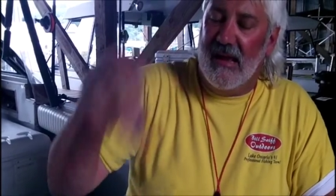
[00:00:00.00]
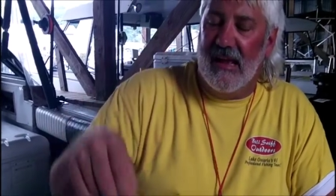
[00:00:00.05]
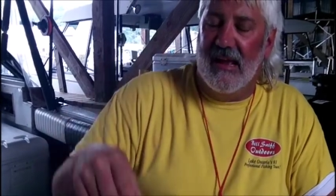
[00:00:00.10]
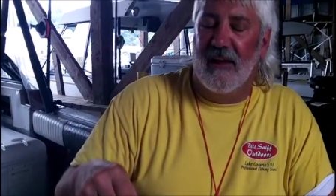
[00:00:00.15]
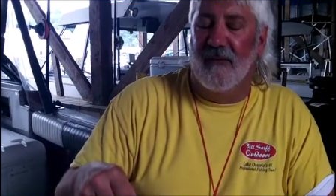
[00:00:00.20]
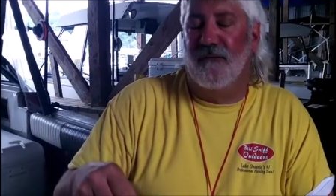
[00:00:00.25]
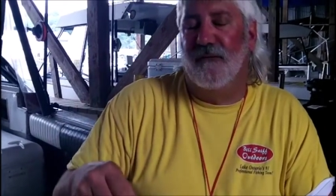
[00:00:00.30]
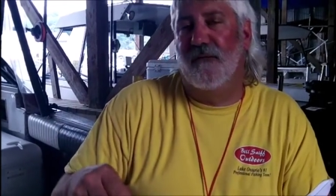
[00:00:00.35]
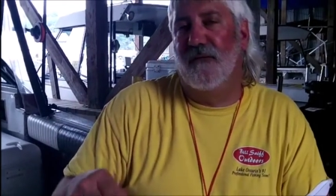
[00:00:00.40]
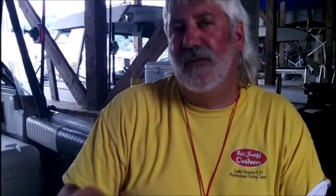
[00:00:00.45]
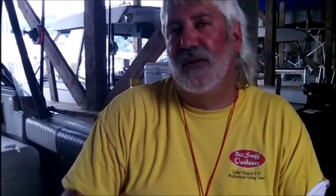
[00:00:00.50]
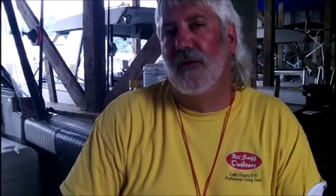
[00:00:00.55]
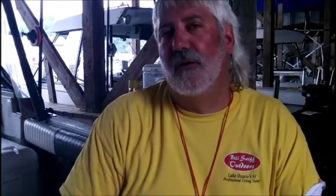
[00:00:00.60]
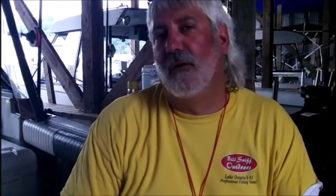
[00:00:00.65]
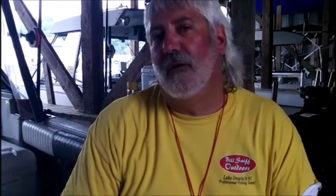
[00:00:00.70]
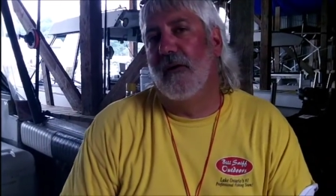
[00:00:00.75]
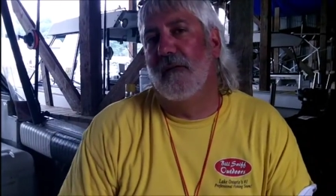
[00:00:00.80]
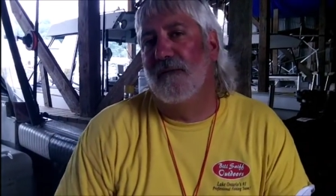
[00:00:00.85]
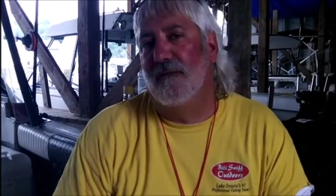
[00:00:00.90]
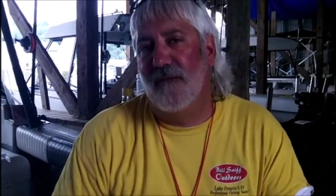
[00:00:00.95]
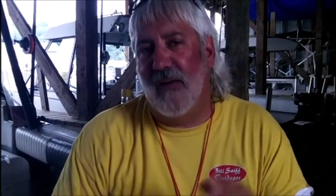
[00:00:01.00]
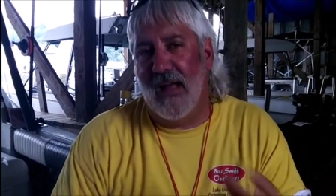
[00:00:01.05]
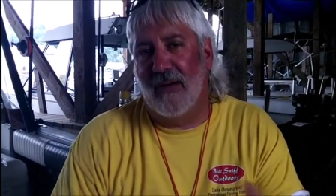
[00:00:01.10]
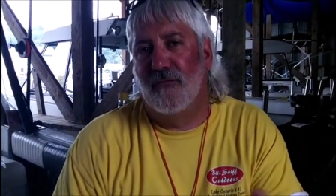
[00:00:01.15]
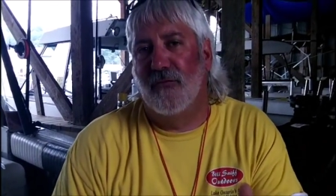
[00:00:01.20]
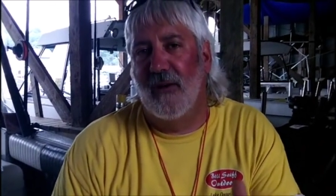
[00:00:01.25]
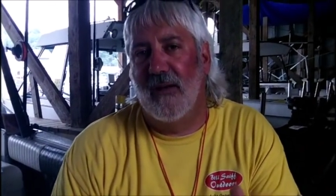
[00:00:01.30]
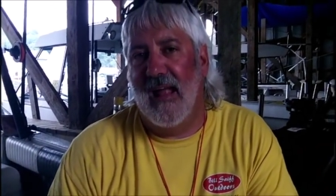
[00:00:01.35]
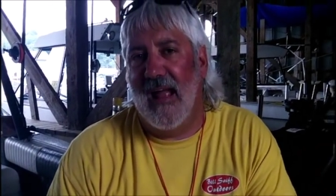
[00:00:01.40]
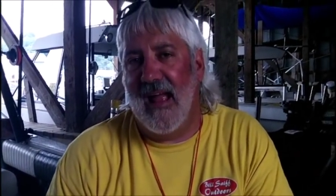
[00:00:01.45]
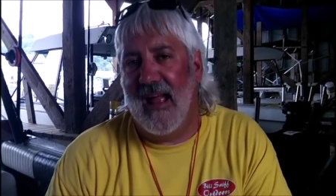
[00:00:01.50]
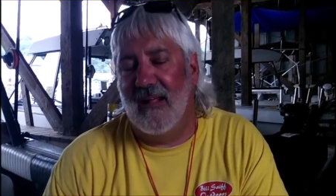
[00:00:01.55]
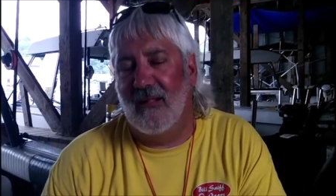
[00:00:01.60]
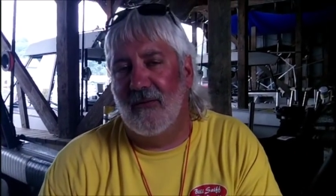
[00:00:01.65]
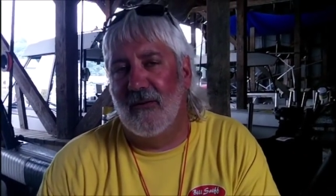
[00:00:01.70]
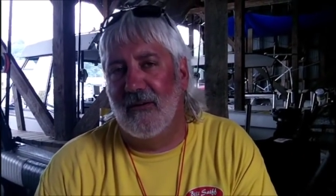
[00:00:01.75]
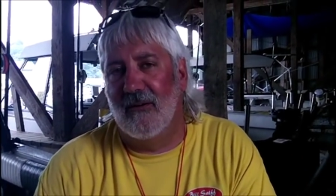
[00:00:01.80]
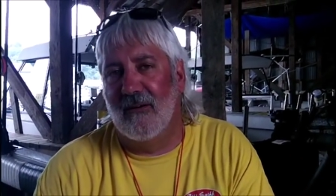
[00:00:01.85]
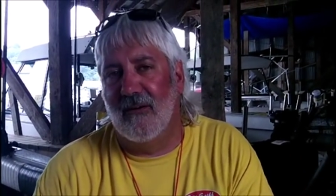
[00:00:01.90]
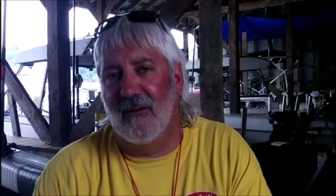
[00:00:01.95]
If you're a veteran
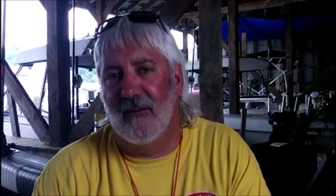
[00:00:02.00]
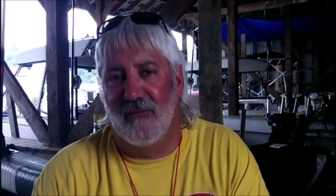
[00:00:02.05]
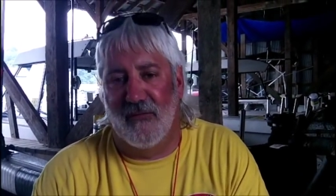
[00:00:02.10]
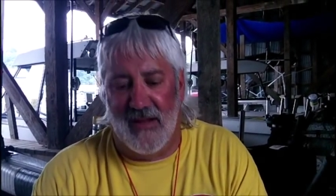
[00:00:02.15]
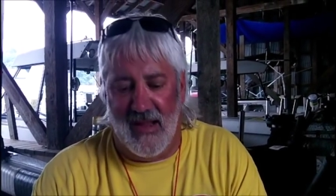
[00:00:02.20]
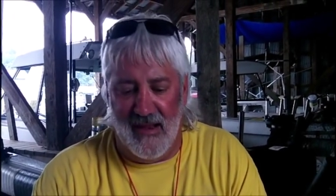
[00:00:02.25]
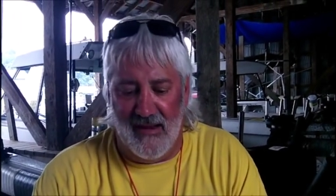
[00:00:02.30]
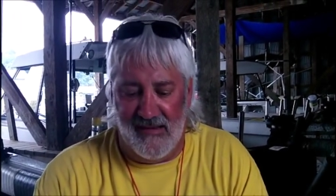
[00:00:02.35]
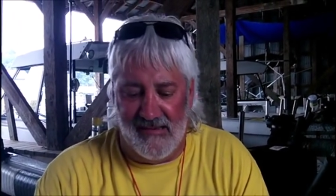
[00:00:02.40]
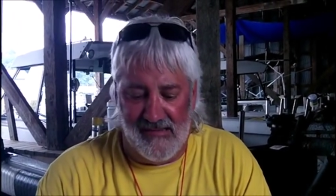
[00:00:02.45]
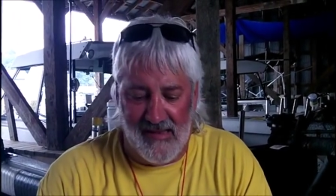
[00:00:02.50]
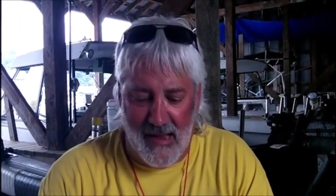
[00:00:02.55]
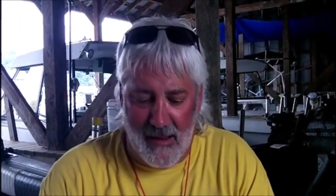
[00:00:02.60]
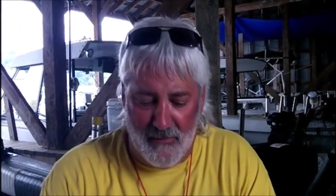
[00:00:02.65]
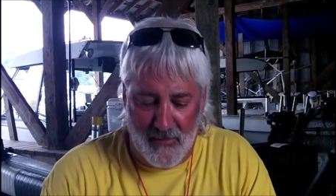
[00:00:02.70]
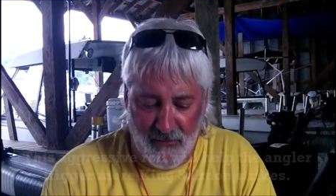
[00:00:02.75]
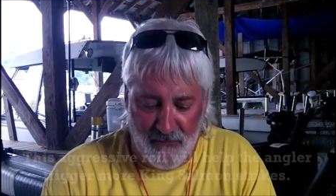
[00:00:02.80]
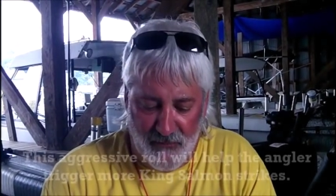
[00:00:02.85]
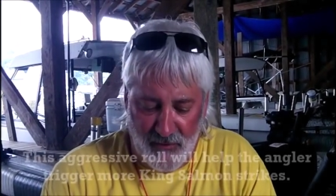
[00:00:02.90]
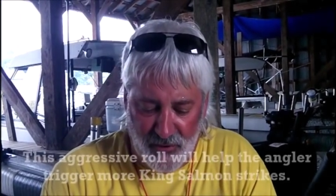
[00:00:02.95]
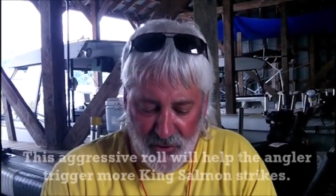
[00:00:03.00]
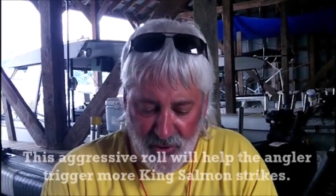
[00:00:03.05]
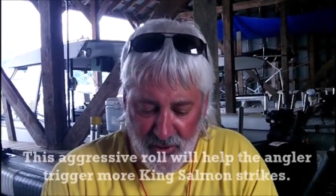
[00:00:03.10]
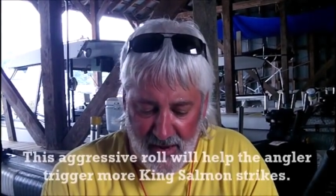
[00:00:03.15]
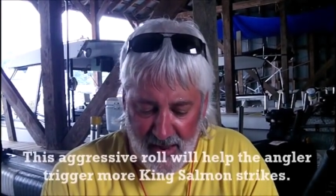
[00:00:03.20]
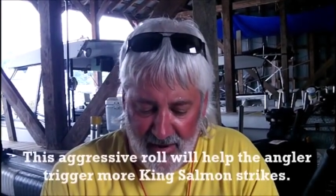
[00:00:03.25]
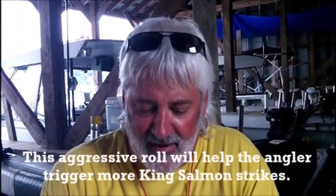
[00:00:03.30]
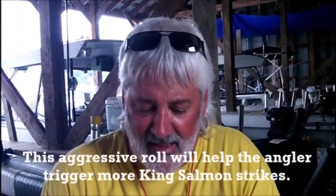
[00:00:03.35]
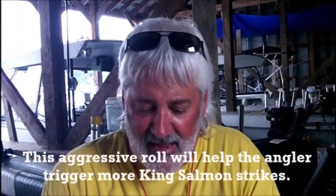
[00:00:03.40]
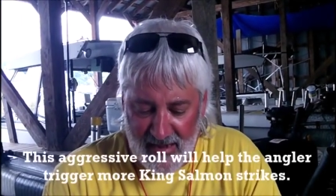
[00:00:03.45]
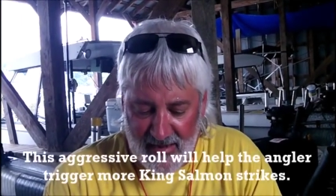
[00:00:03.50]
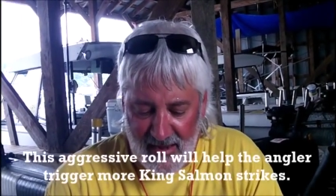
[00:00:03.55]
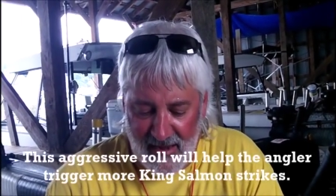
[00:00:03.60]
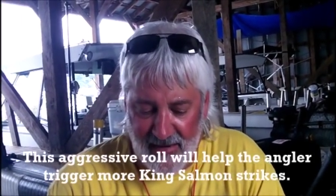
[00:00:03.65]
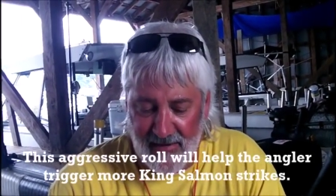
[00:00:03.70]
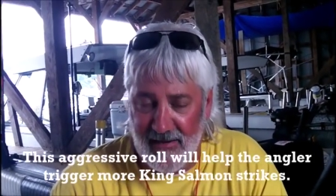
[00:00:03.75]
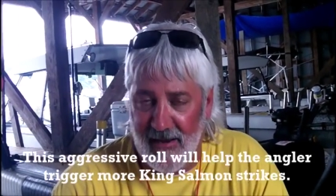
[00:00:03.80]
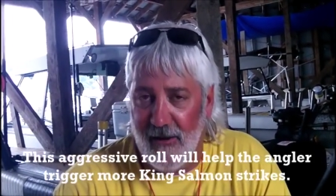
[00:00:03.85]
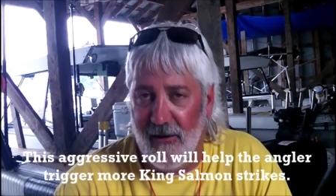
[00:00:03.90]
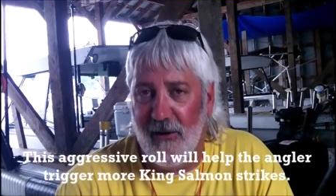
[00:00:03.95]
angler of king salmon fishing on Lake
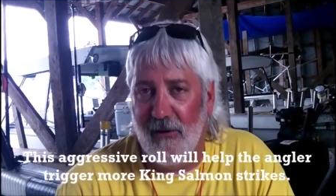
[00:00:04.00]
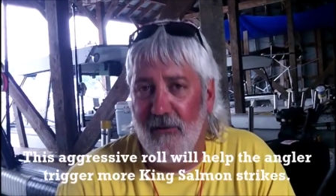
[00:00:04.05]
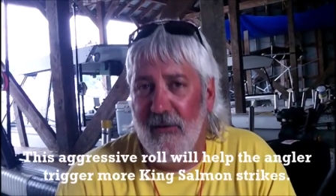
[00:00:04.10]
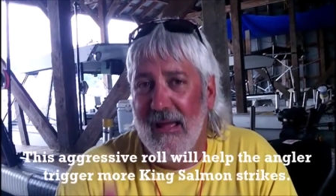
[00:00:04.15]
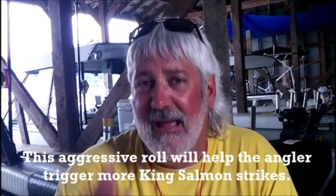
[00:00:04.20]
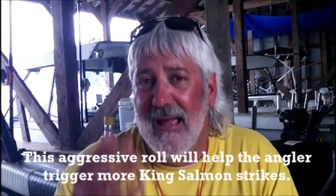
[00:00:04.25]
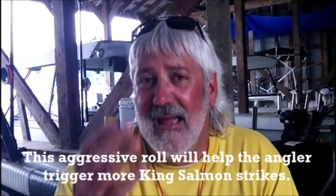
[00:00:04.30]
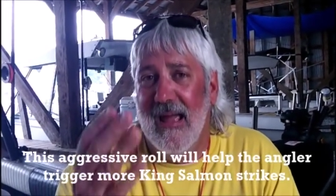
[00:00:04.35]
Ontario